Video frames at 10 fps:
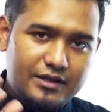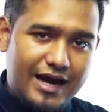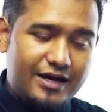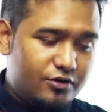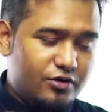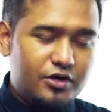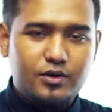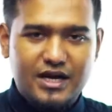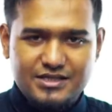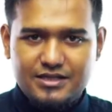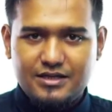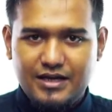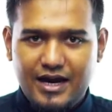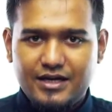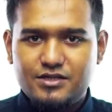that. You need to consider
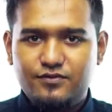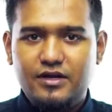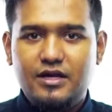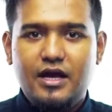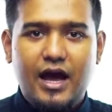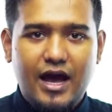that as well.